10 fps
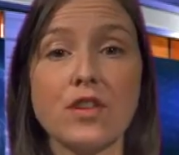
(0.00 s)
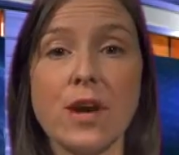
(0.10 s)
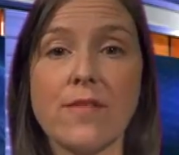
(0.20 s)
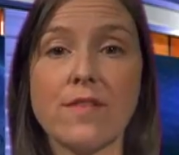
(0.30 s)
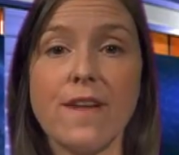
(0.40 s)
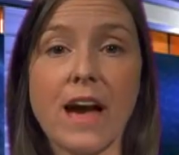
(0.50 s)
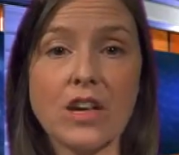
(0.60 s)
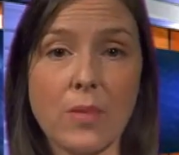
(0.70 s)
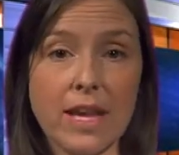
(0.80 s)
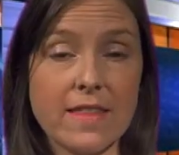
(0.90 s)
you have
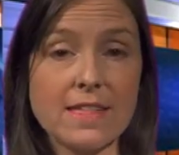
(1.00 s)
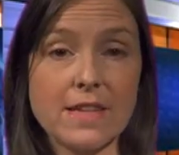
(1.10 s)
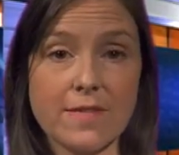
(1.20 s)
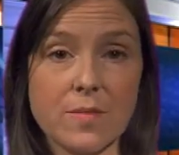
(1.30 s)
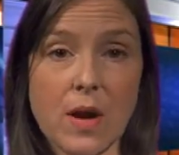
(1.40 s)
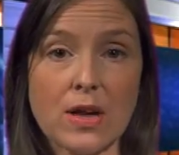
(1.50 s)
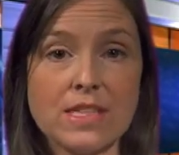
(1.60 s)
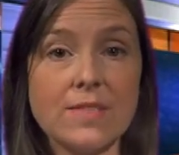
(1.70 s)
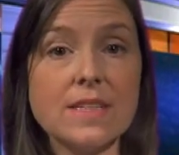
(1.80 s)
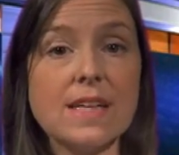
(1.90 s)
evaluated the different parts
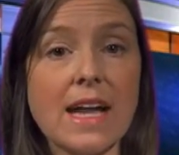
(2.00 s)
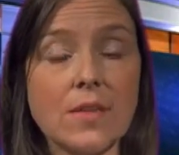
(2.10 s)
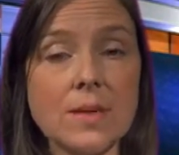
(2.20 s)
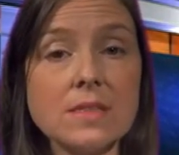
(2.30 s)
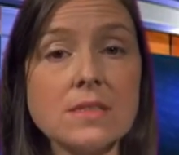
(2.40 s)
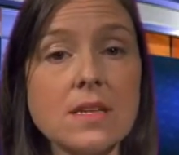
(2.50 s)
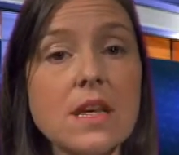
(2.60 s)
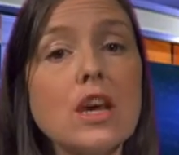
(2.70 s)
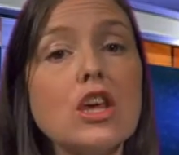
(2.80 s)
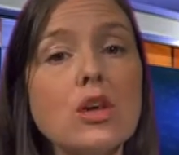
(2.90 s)
of these elements,
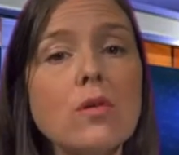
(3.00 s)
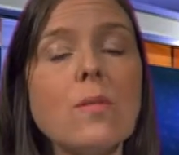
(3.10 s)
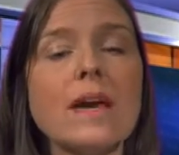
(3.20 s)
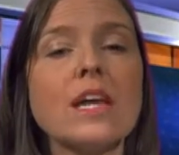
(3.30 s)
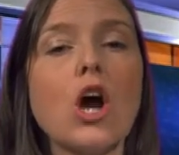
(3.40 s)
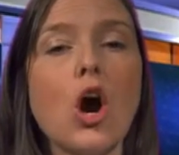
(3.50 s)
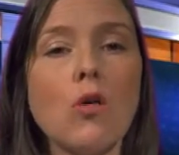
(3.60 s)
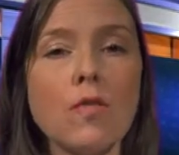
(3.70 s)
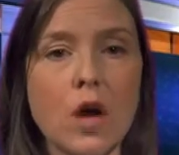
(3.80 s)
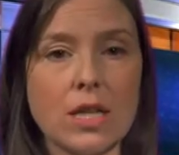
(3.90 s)
you will make an
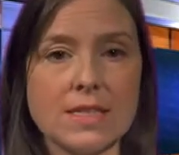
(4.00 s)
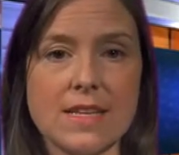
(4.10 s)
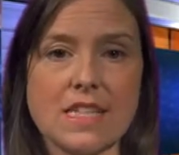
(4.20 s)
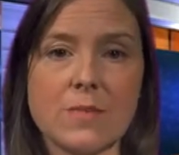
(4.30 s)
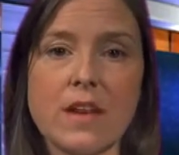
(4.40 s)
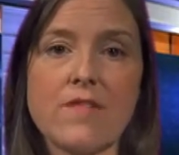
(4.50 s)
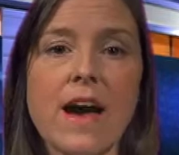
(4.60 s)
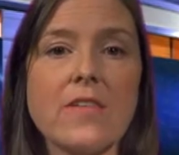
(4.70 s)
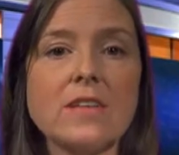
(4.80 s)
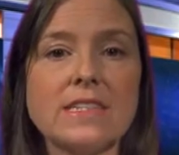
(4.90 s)
overall assessment of
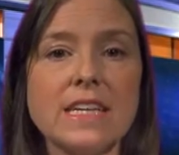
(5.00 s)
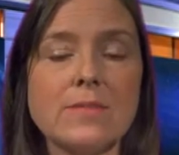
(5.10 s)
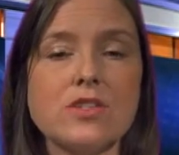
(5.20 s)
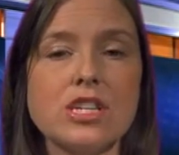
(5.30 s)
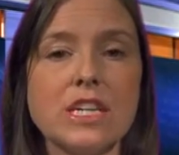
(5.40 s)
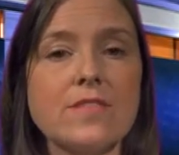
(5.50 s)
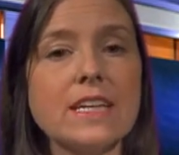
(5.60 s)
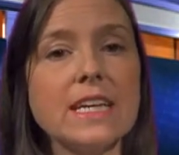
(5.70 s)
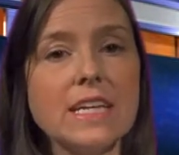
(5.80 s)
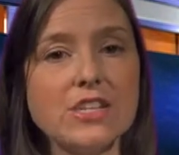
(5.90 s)
how the team achieved
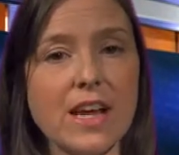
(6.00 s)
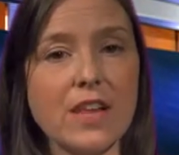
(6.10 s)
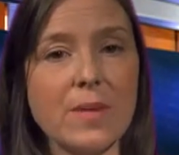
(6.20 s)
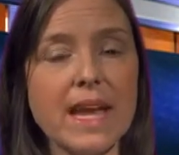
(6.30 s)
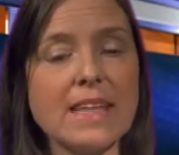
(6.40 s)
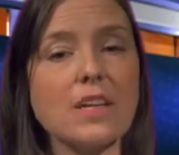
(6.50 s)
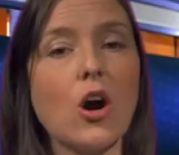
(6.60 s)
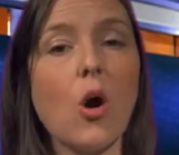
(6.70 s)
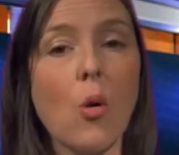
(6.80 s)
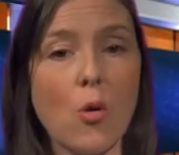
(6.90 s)
each element as a
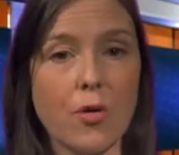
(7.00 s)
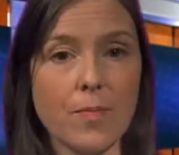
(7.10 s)
whole.